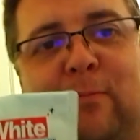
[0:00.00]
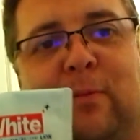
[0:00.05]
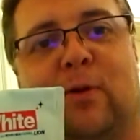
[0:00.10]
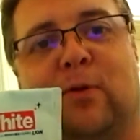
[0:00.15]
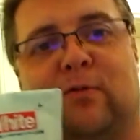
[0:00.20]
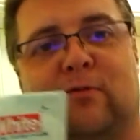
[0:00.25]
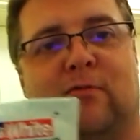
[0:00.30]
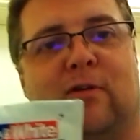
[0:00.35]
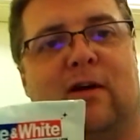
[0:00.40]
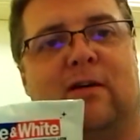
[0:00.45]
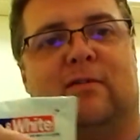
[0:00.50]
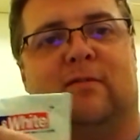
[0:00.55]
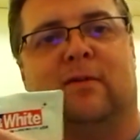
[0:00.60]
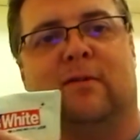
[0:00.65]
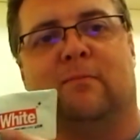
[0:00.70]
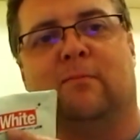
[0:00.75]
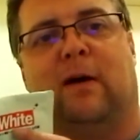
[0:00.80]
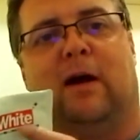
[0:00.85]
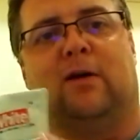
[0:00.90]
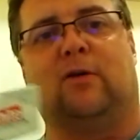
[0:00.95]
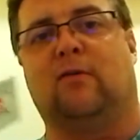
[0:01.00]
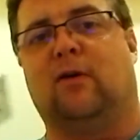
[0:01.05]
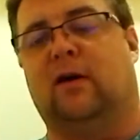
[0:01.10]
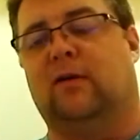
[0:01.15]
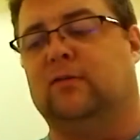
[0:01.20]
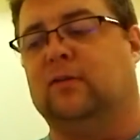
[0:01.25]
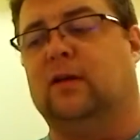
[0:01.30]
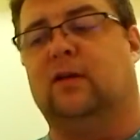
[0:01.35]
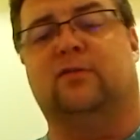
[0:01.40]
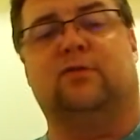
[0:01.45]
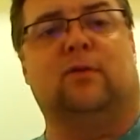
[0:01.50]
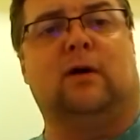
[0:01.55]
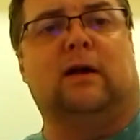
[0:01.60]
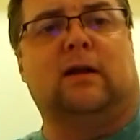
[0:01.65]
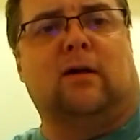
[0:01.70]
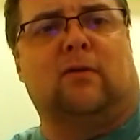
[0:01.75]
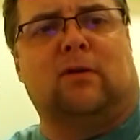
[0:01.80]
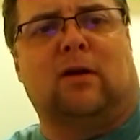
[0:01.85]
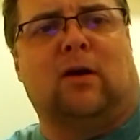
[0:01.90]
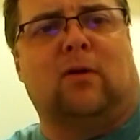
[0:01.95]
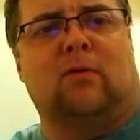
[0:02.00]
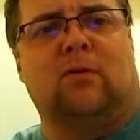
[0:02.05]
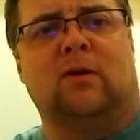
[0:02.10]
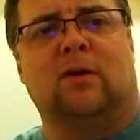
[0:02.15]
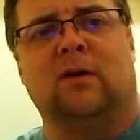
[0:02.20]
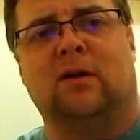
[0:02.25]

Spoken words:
blue and red background there, so I don't know,